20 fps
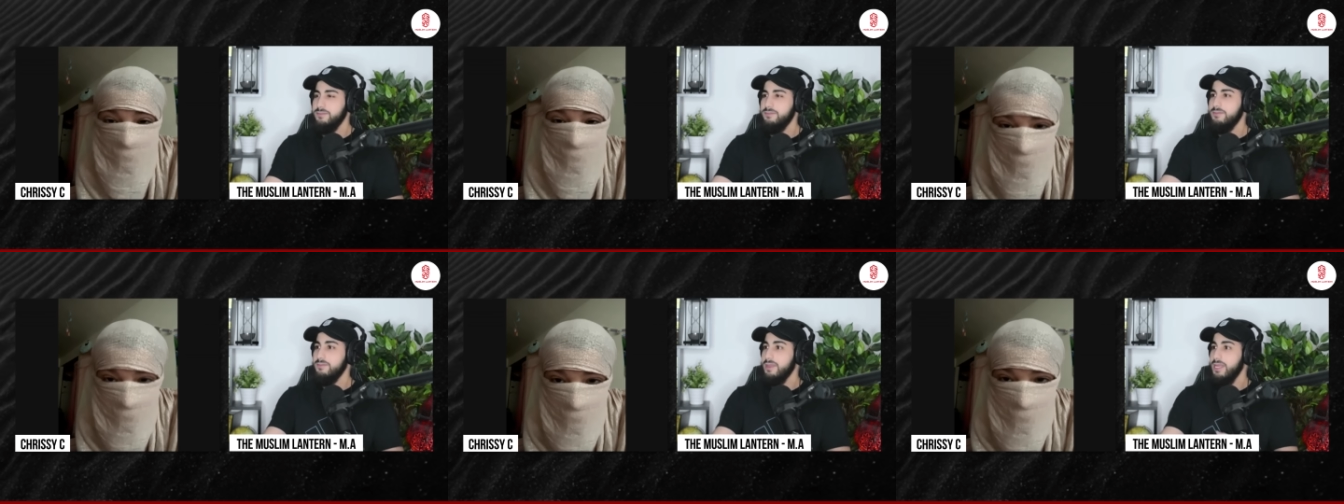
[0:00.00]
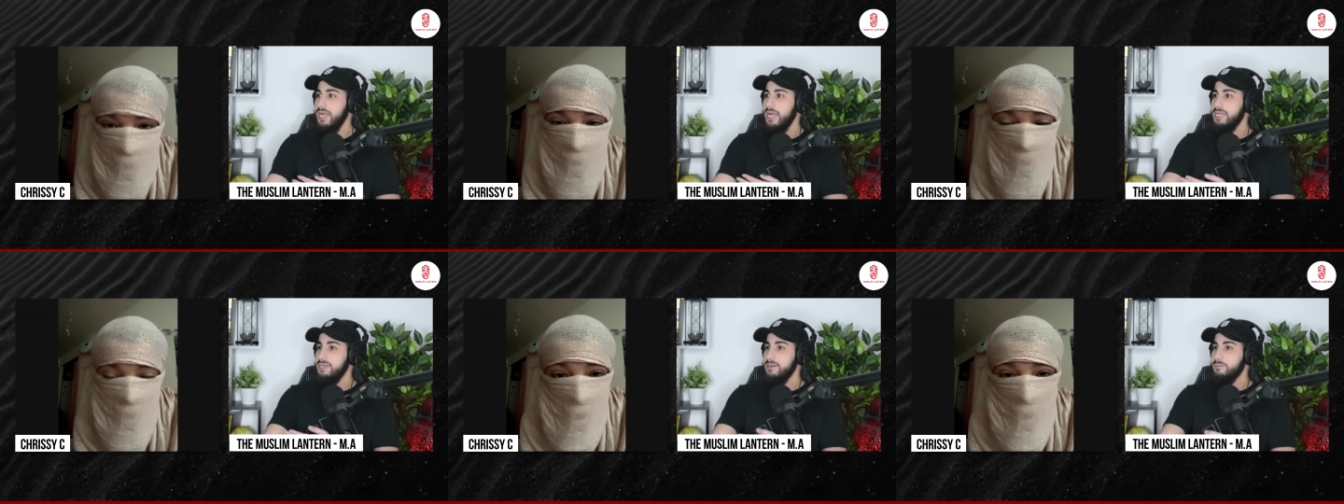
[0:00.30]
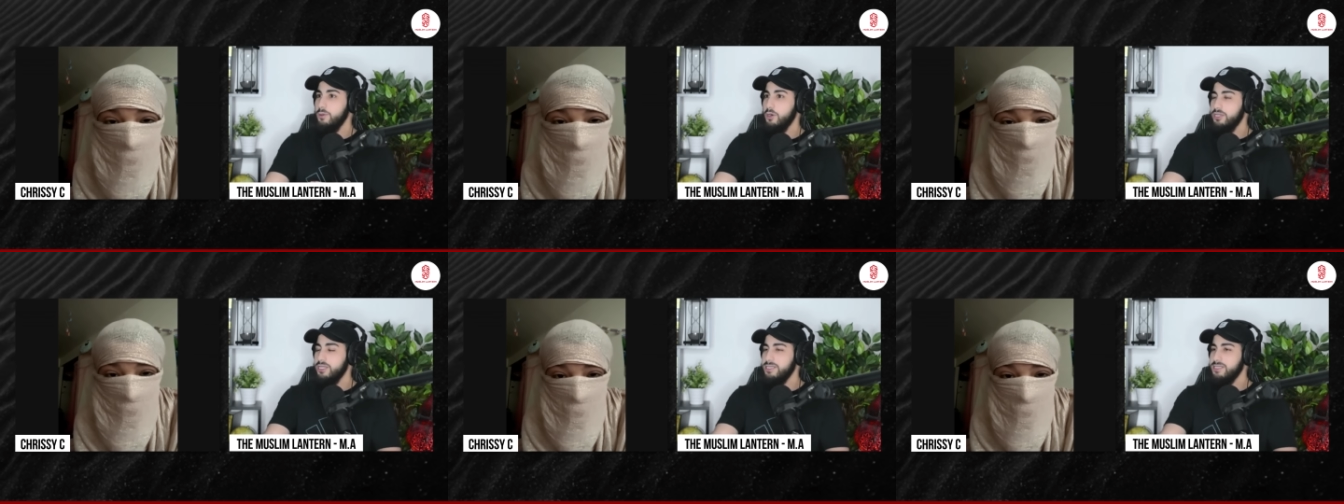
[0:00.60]
And the
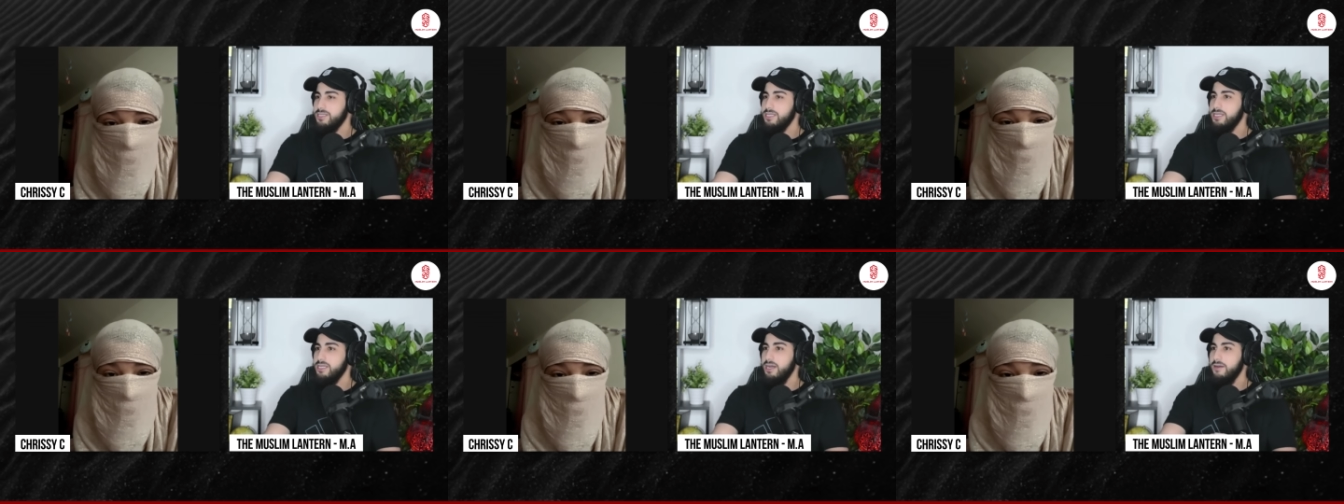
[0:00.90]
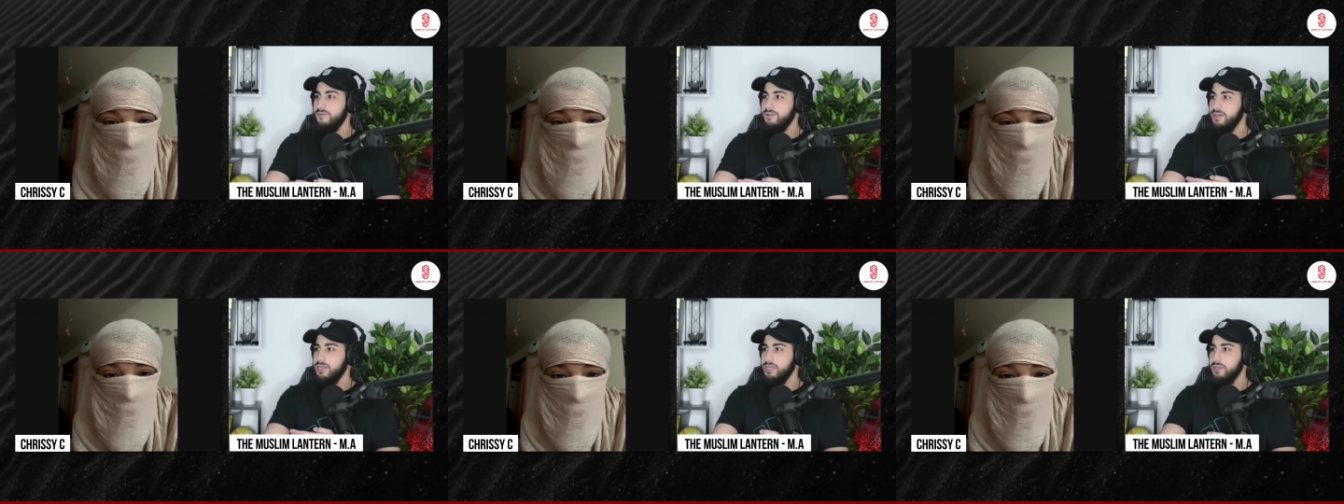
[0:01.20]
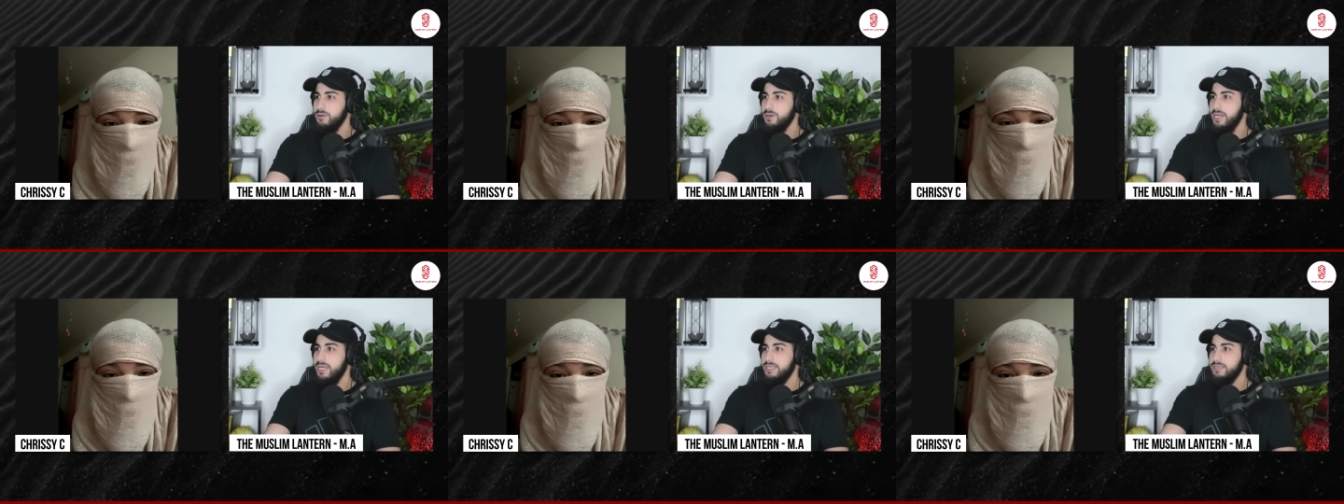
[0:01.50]
modesty, covering
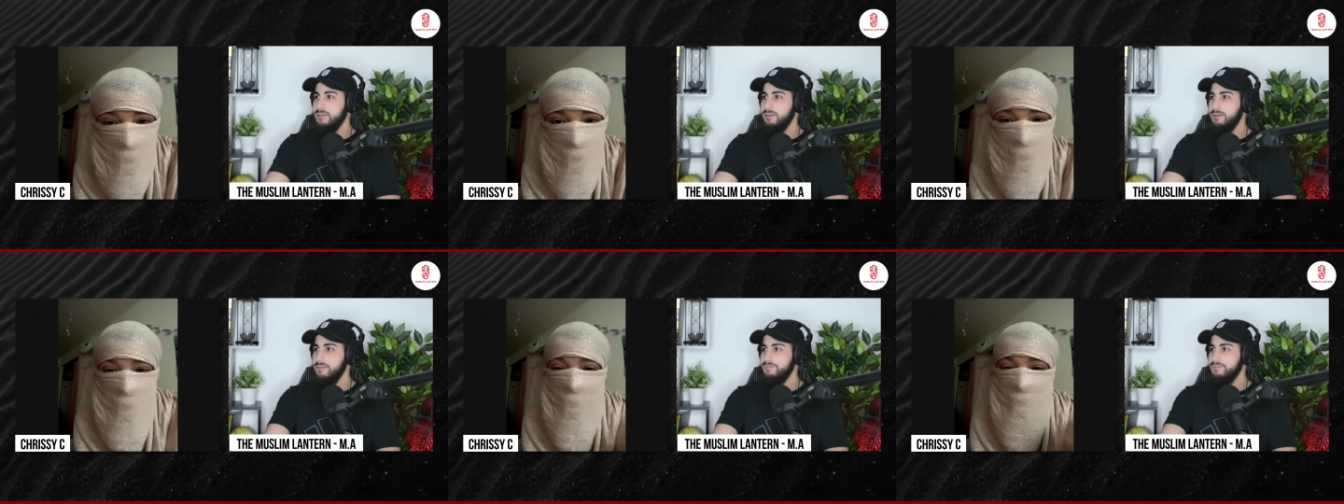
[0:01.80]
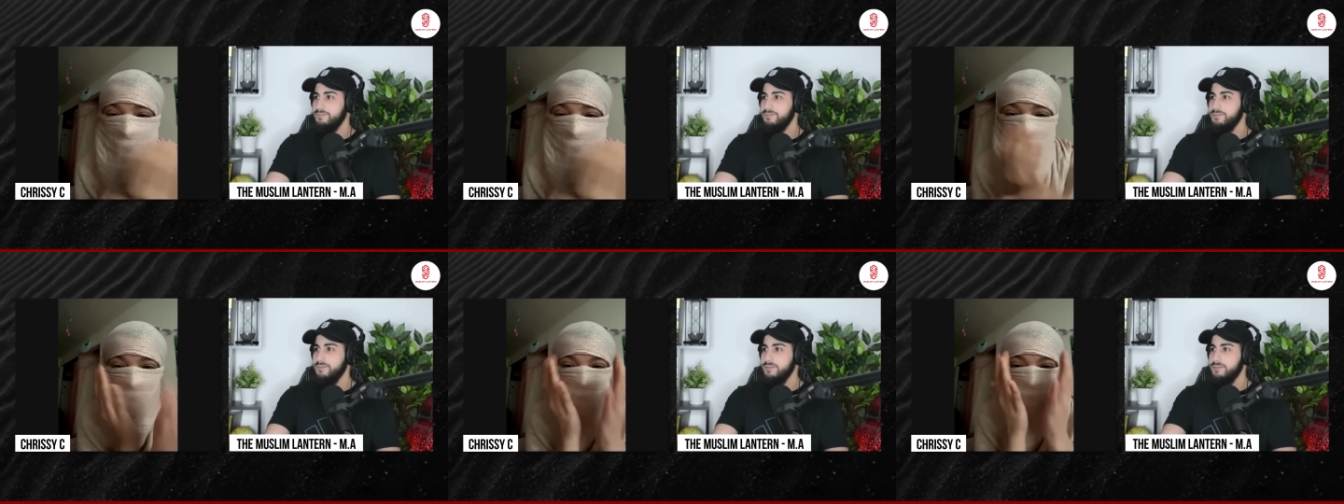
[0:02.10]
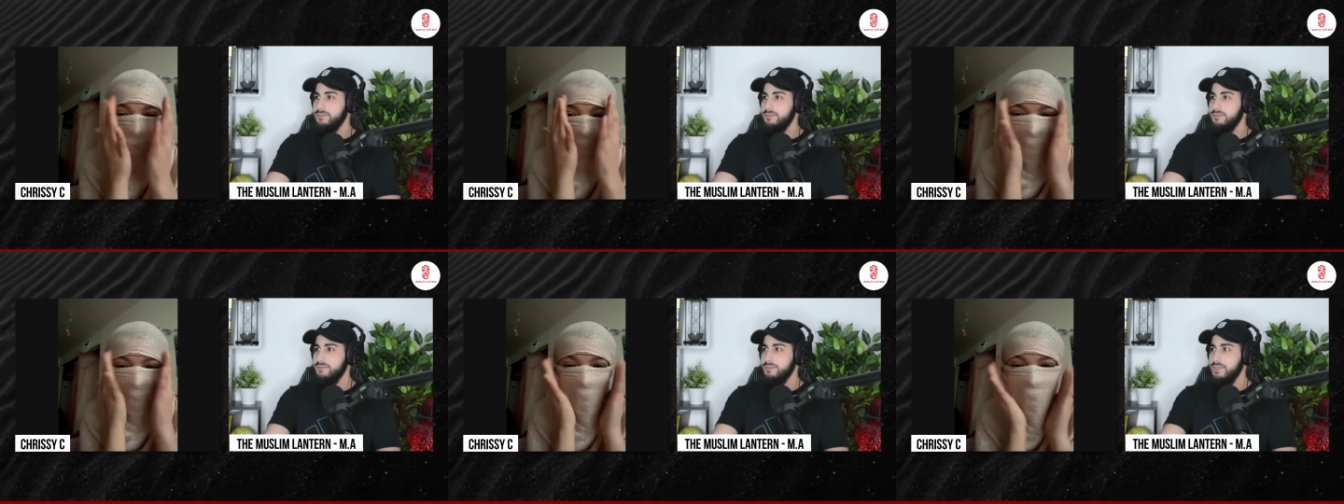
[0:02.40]
your head I
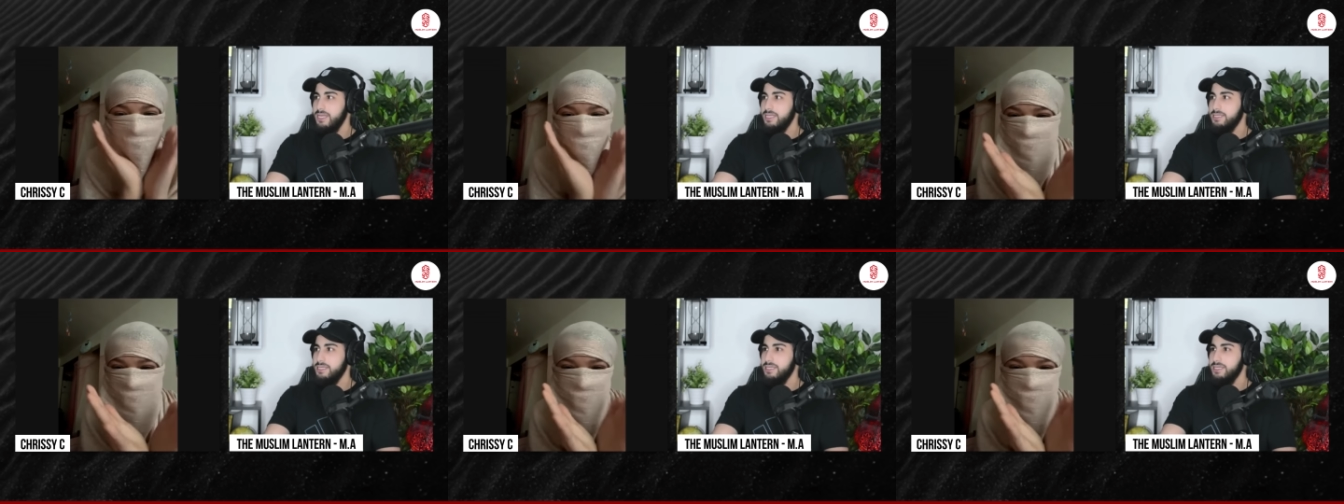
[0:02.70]
love it. it